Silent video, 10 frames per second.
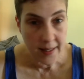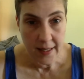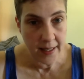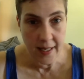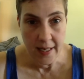
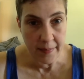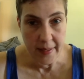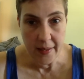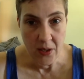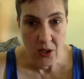Not by
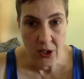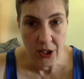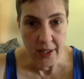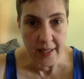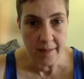a long
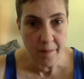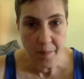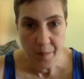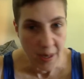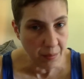shot.
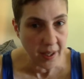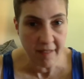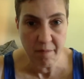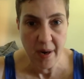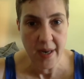People
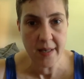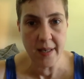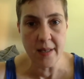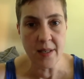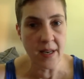have
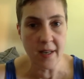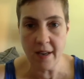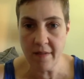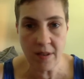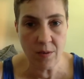biases, and
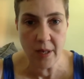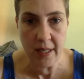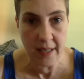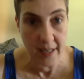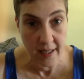
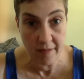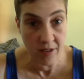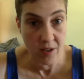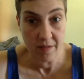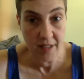everyone
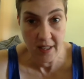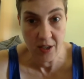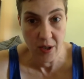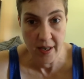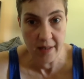involved in a
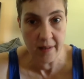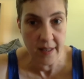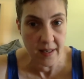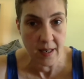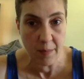trial
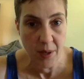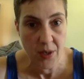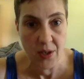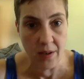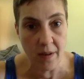is a
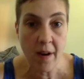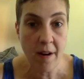person,